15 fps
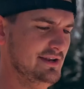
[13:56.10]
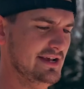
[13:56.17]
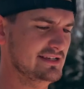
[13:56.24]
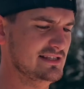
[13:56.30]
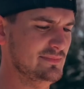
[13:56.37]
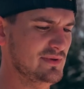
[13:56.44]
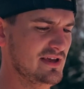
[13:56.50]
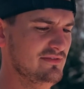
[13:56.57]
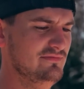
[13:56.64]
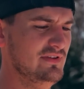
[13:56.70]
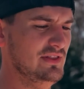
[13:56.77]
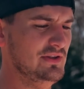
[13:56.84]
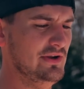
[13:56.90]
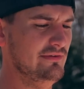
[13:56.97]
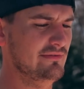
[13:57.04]
Next up you have
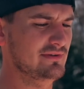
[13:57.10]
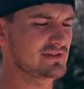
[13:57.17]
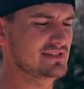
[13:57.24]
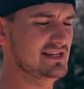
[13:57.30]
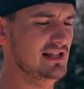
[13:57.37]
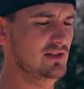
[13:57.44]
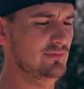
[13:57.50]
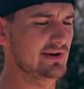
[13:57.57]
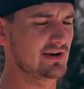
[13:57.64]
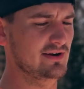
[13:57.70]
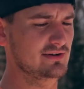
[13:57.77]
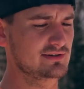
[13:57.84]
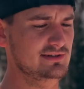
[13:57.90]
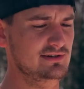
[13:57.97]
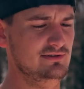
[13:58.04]
Villanova versus
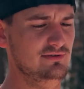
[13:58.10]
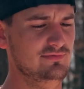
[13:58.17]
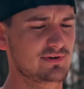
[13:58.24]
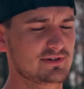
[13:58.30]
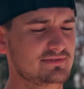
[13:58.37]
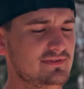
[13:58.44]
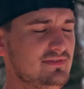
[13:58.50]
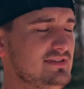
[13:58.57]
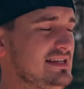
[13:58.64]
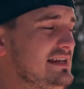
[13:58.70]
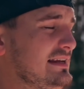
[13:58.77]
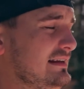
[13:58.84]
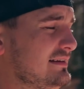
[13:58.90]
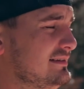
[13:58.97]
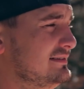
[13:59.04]
Delaware, 2 versus 15.